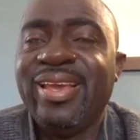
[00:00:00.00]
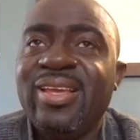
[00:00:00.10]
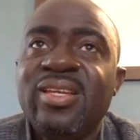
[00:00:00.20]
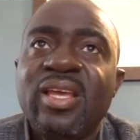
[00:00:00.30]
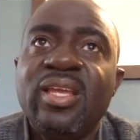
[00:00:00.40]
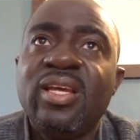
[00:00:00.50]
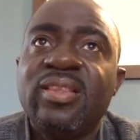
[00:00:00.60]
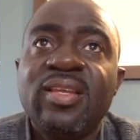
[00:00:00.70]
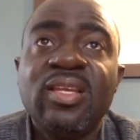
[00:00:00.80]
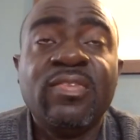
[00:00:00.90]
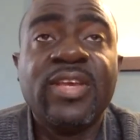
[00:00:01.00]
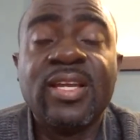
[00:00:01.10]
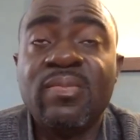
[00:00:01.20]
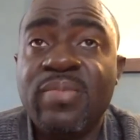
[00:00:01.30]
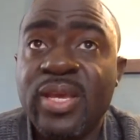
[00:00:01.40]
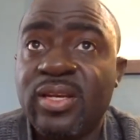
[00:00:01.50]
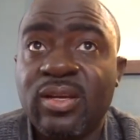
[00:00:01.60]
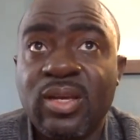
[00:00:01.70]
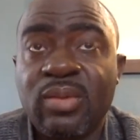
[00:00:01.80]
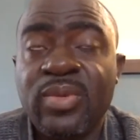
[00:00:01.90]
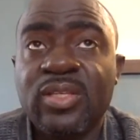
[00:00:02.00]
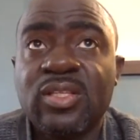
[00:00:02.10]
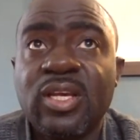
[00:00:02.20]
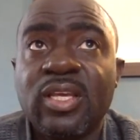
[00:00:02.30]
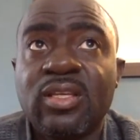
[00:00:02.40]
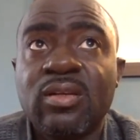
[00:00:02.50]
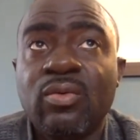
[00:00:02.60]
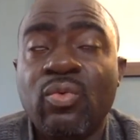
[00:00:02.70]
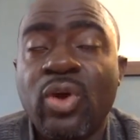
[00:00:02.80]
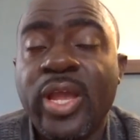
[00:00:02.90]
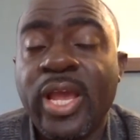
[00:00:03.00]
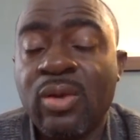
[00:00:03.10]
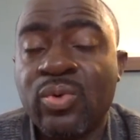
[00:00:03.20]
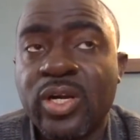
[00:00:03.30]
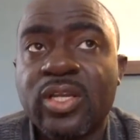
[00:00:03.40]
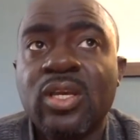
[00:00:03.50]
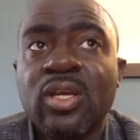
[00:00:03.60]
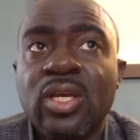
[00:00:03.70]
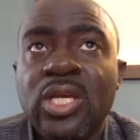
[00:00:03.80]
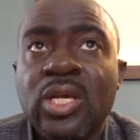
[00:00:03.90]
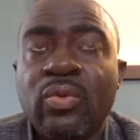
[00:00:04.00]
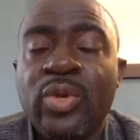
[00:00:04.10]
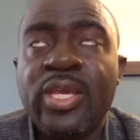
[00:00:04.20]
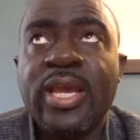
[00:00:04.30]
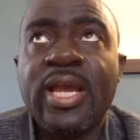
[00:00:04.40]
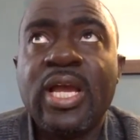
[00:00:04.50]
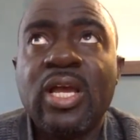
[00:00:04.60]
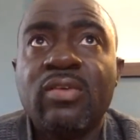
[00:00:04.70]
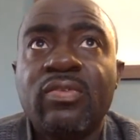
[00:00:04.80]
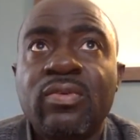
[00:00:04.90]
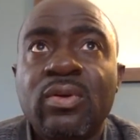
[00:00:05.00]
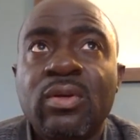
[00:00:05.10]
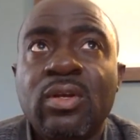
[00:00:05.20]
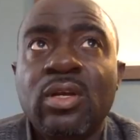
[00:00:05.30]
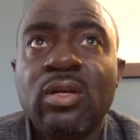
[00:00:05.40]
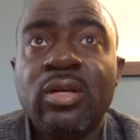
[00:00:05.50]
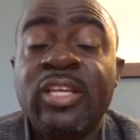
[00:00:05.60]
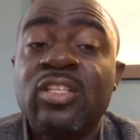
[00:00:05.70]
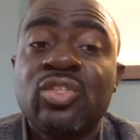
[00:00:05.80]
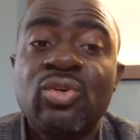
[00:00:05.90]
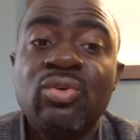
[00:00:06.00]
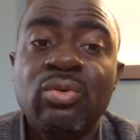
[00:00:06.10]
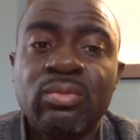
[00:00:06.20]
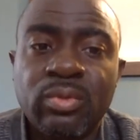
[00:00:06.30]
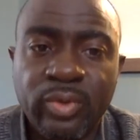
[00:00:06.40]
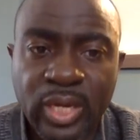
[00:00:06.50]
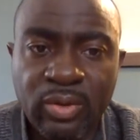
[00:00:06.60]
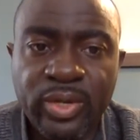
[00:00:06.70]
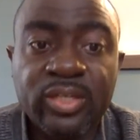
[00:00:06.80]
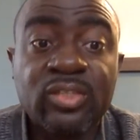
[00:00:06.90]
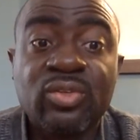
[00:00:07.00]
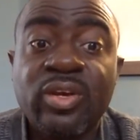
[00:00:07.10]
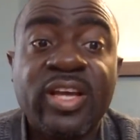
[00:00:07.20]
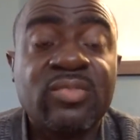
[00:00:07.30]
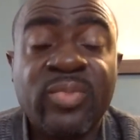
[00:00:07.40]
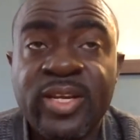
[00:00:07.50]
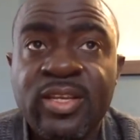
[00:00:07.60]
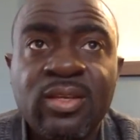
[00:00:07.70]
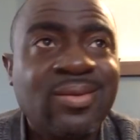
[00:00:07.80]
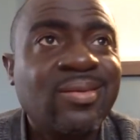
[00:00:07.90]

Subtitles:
And I think they've gotten better. I mean, it's like where I work, we have, and the school where I work, the school has money.